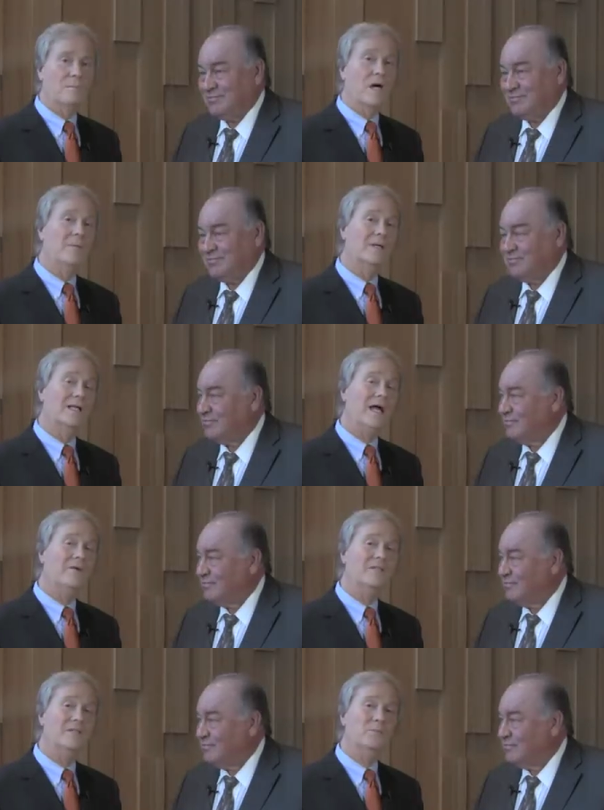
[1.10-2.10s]
Speaker 1: Bob
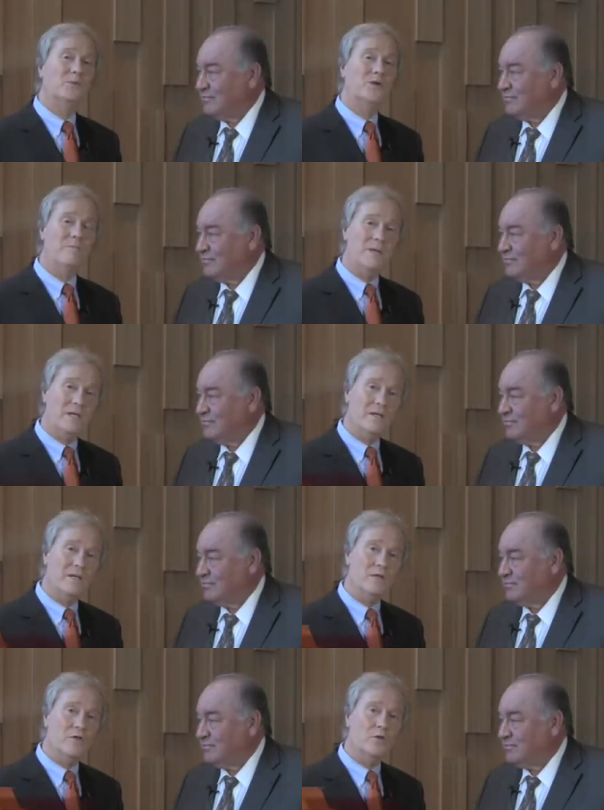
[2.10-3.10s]
McLeod is the
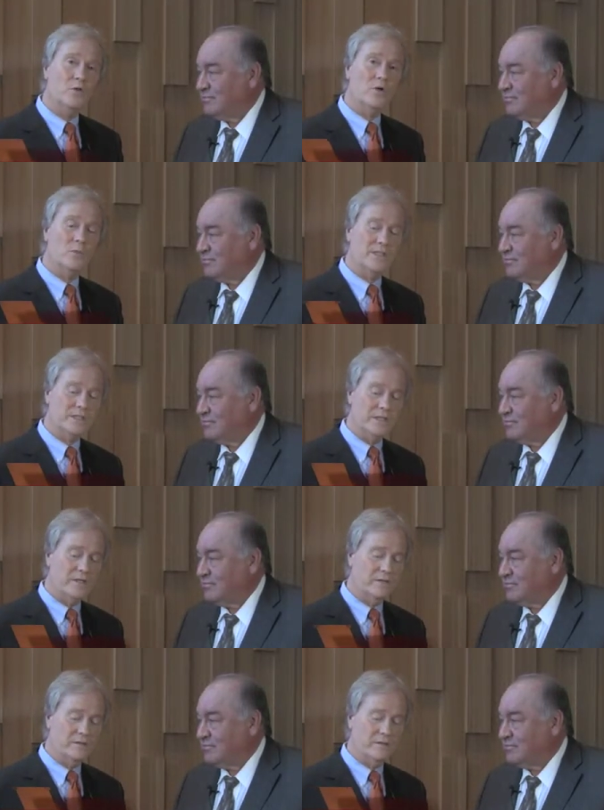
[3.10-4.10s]
premier of the Northwest
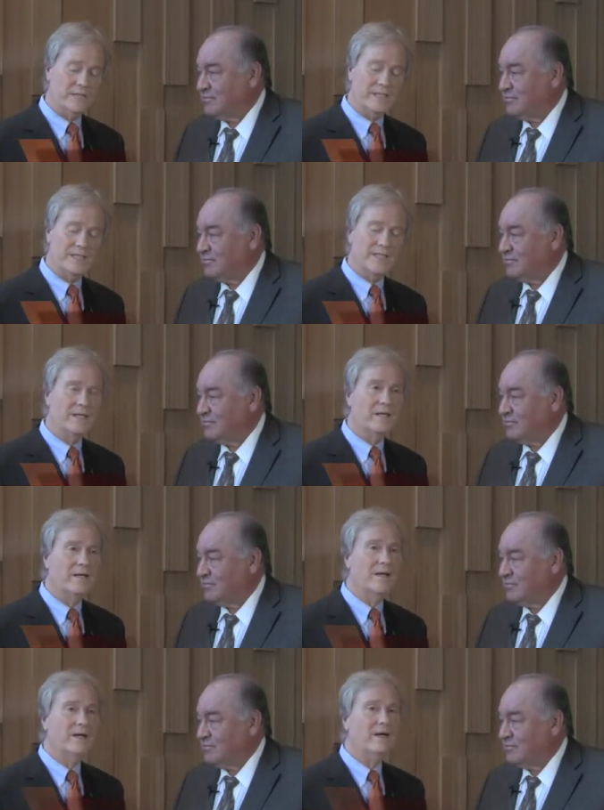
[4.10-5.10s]
Territories
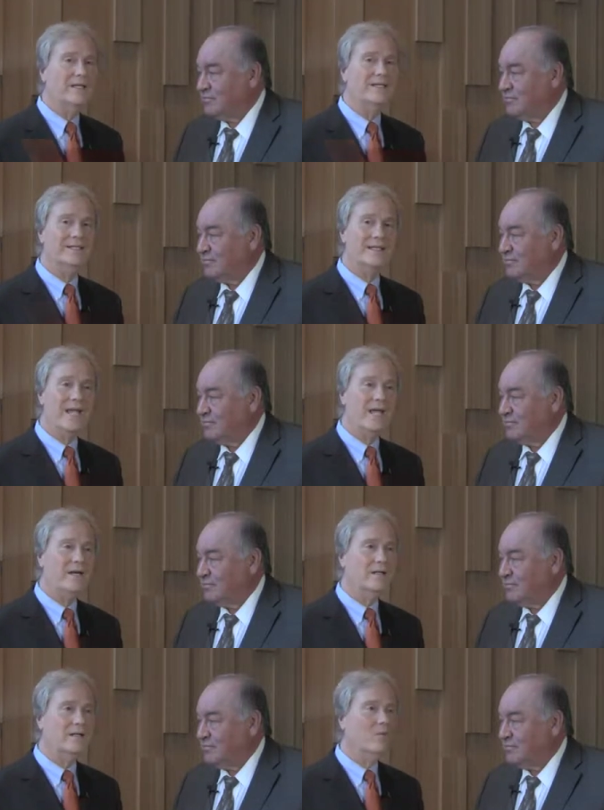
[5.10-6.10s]
uh, in
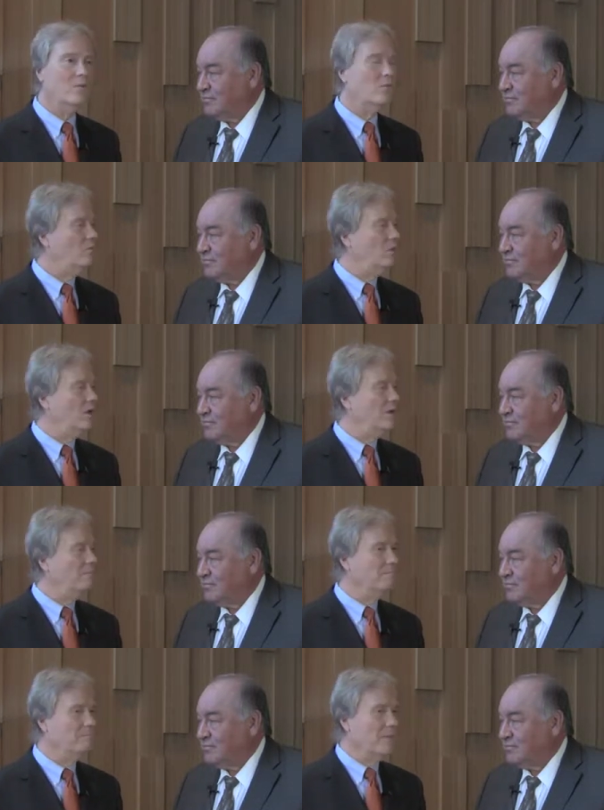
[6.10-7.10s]
Canada.
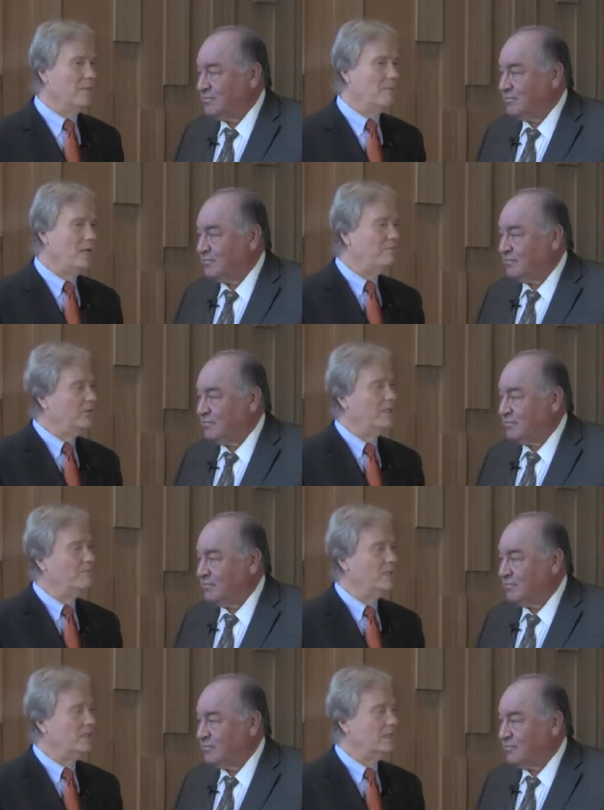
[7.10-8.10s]
Um, Bob,
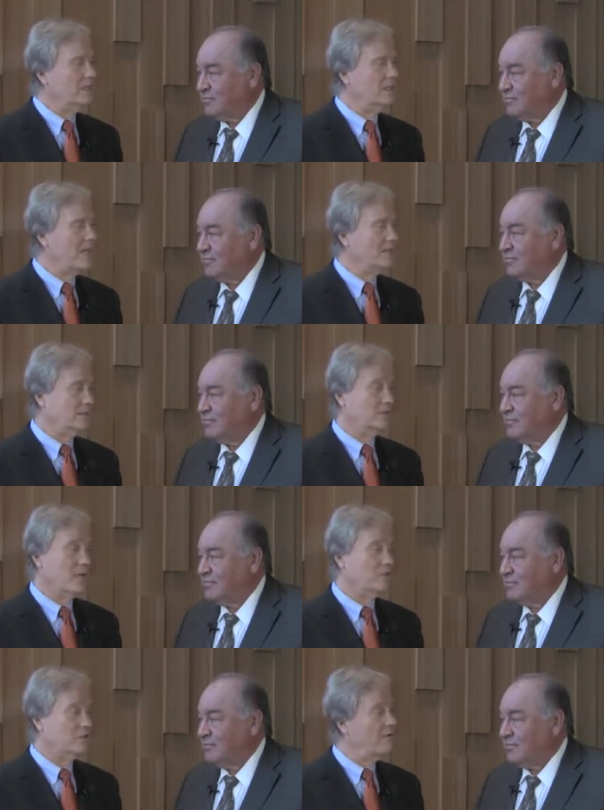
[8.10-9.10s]
forgive me, that's the
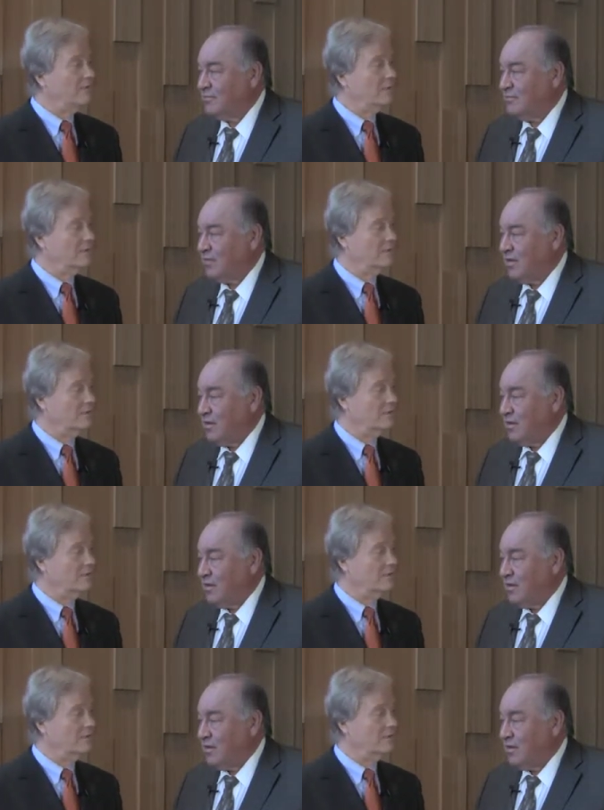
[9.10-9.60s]
same as governor?